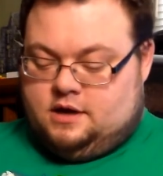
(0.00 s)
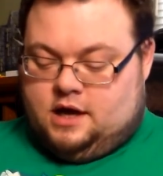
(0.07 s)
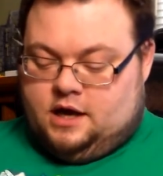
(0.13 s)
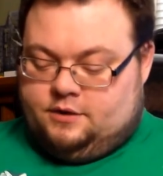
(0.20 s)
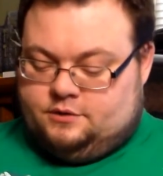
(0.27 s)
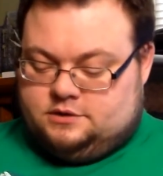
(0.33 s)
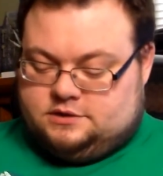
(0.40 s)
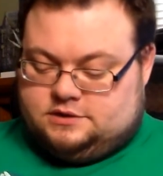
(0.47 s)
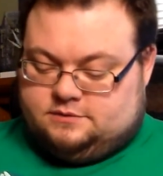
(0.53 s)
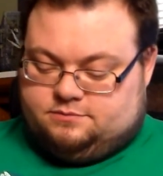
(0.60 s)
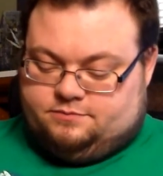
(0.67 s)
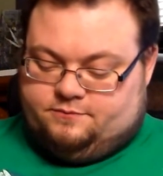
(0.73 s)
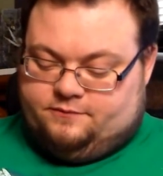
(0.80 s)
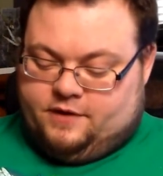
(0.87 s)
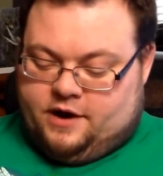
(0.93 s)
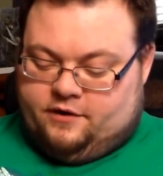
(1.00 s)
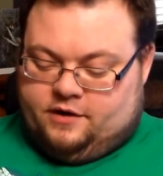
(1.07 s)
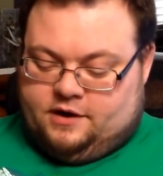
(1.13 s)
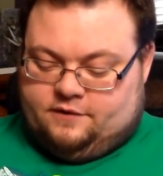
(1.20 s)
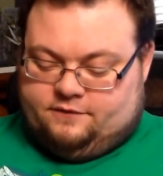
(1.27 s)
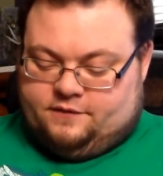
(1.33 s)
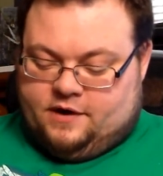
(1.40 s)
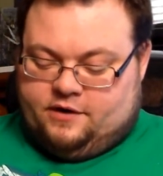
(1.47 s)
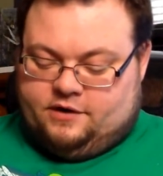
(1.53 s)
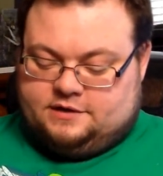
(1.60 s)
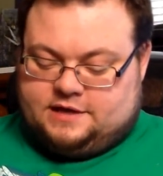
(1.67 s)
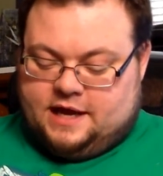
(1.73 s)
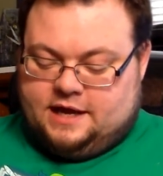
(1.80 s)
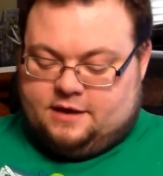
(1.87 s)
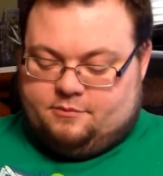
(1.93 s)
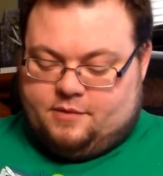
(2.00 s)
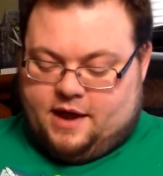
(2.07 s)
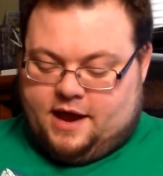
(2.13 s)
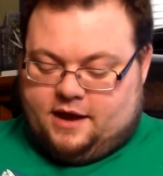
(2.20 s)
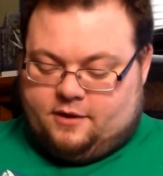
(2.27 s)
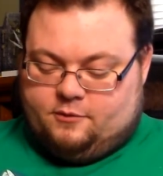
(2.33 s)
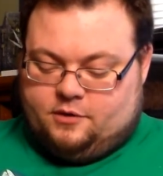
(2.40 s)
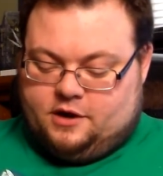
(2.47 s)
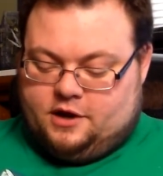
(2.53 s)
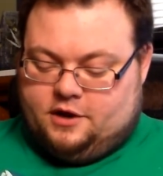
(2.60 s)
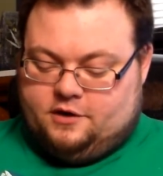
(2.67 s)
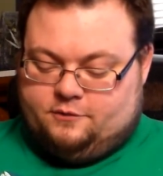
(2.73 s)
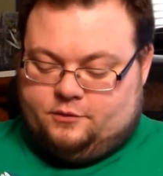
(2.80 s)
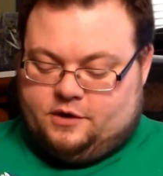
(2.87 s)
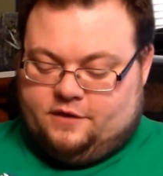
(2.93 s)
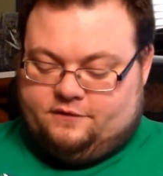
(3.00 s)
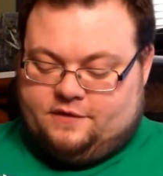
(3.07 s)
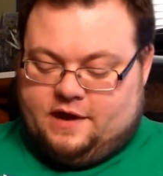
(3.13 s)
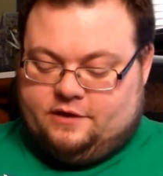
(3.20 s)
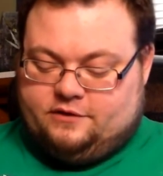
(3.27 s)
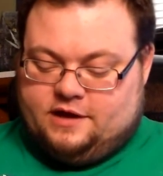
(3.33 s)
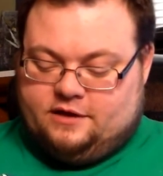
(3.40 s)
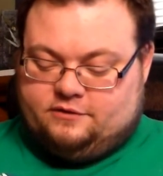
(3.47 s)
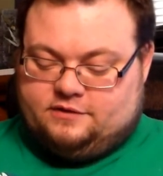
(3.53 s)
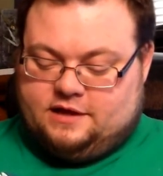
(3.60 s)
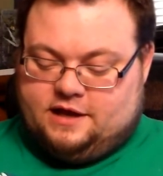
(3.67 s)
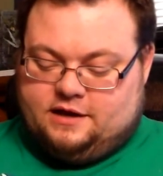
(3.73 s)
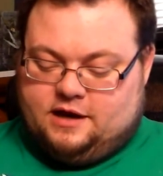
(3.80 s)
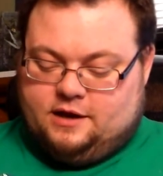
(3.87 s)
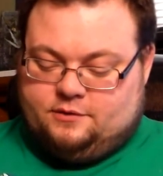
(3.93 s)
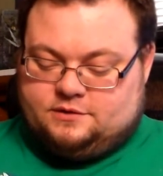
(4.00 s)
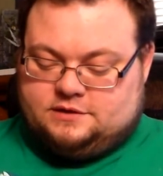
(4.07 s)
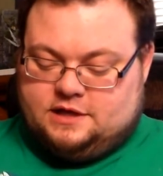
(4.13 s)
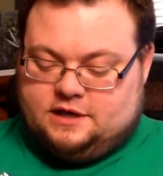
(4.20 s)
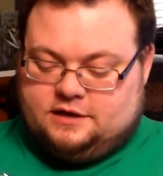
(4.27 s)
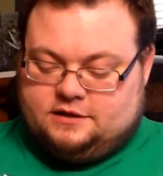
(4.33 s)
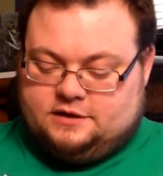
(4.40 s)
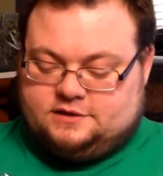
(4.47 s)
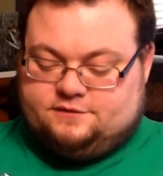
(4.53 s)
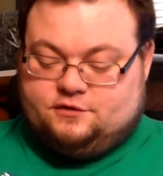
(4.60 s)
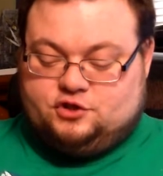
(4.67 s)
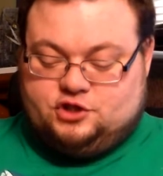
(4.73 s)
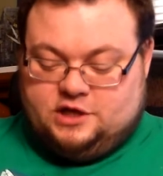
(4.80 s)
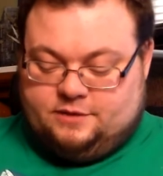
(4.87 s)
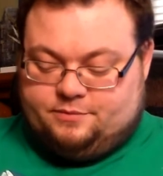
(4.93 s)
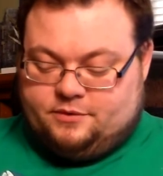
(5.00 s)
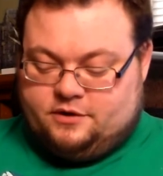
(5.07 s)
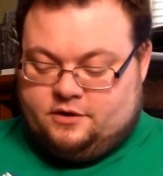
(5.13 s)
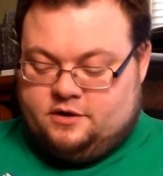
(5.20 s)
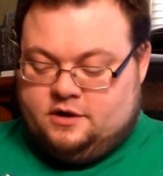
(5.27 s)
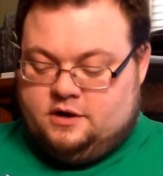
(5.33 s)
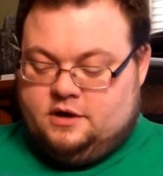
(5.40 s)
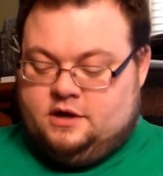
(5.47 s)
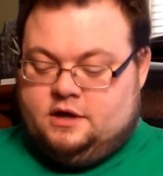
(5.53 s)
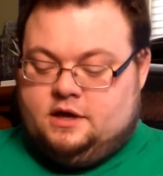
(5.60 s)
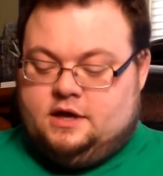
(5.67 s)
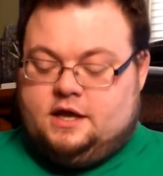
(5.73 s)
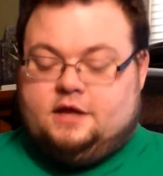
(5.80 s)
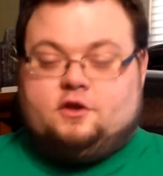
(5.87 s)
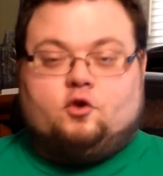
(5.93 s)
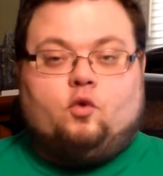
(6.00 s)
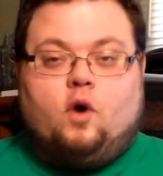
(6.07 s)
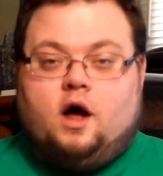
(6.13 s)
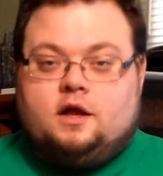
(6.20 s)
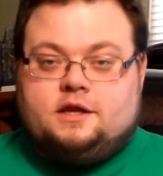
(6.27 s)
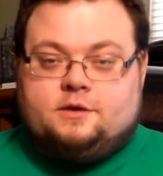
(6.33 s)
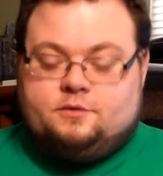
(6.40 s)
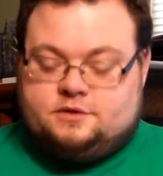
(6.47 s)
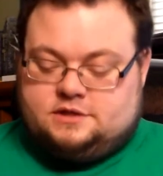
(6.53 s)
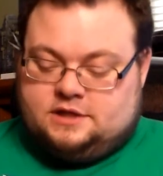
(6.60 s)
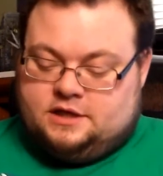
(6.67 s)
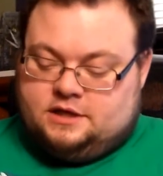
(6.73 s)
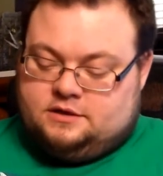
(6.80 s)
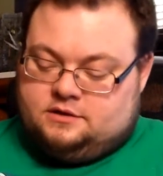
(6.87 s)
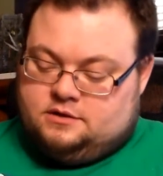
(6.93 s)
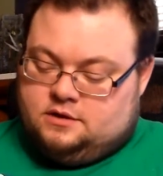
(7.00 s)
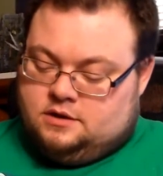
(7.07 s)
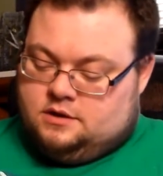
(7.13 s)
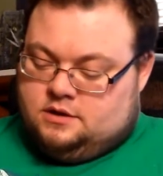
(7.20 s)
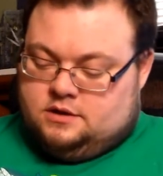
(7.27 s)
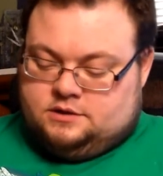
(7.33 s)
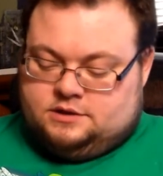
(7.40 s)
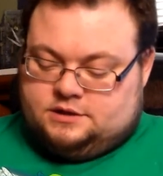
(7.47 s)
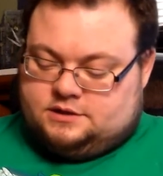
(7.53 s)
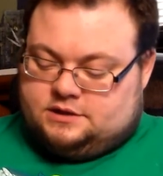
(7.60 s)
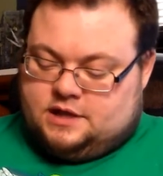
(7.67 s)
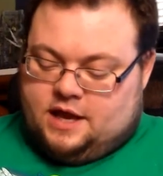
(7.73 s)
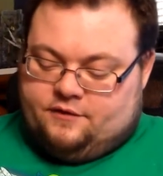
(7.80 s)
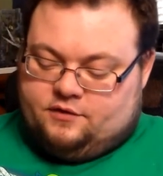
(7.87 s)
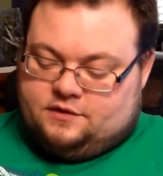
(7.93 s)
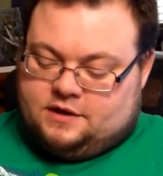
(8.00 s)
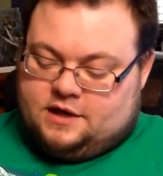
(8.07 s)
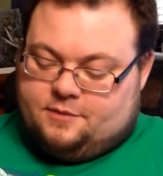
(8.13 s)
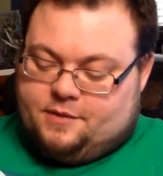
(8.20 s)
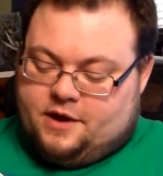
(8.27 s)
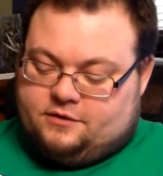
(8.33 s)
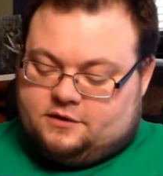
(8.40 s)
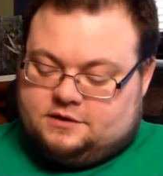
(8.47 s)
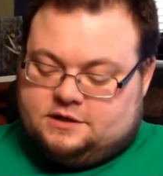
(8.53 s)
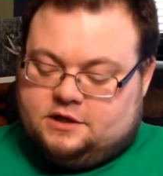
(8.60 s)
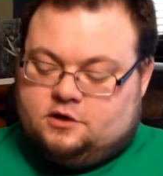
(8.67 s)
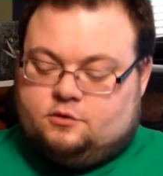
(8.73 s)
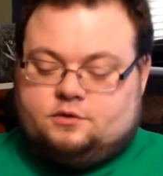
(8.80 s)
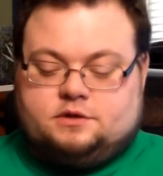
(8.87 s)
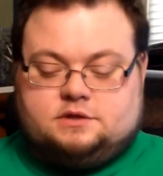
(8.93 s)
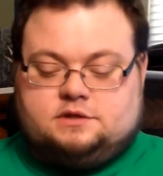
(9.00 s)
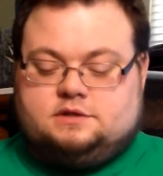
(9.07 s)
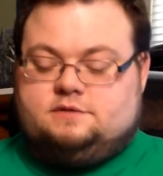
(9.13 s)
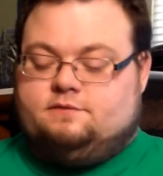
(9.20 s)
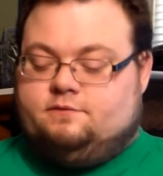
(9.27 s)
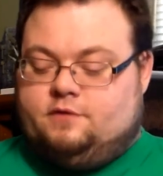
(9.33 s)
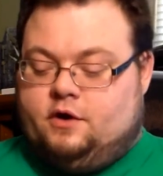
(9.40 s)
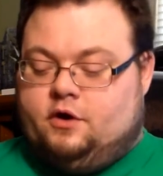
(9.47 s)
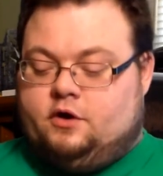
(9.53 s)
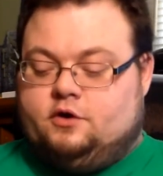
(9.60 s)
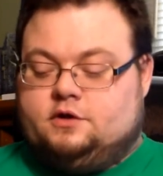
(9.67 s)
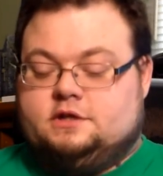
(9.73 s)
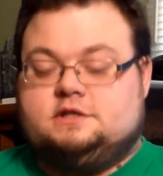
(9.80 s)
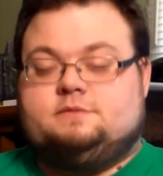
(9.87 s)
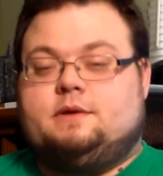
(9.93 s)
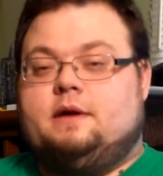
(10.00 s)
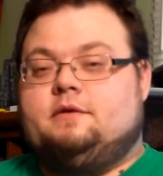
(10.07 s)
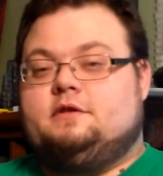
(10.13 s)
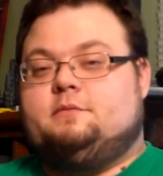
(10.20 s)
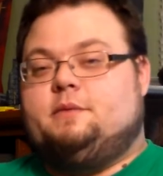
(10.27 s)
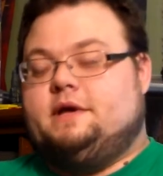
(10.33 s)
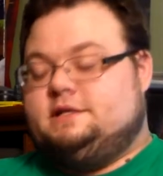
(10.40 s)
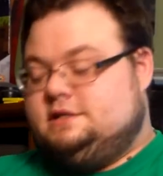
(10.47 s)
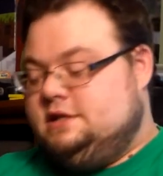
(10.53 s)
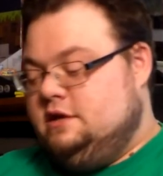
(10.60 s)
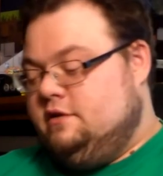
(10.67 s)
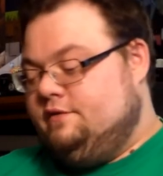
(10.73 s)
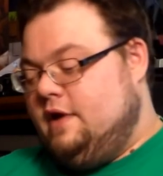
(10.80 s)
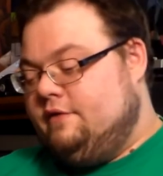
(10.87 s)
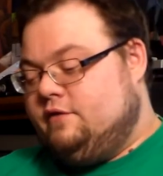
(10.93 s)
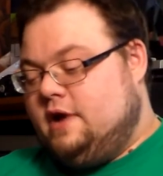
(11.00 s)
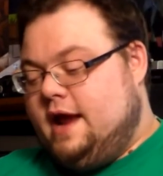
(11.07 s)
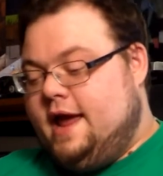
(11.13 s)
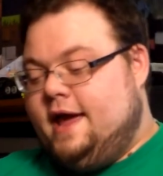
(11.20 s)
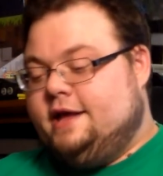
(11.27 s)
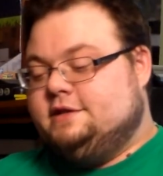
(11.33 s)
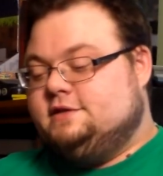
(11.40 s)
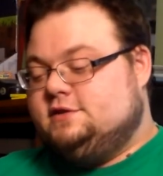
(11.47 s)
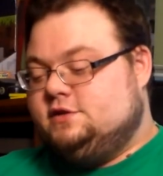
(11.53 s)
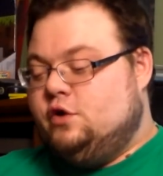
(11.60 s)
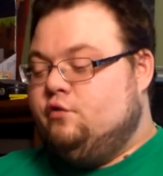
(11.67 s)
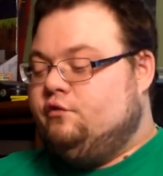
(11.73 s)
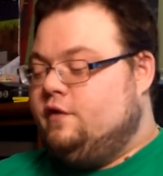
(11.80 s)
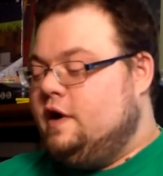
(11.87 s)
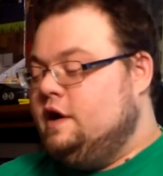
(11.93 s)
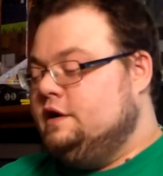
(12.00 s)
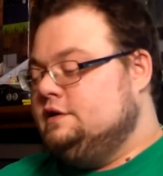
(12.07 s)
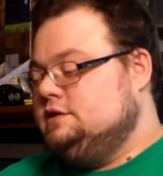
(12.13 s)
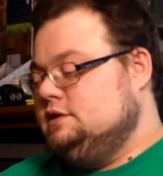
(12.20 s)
I was very, very taken back when I found out that I was getting this for cheaper, and the quality was in. Just everything about the deal was very good. This is probably the best deal I've ever had so far.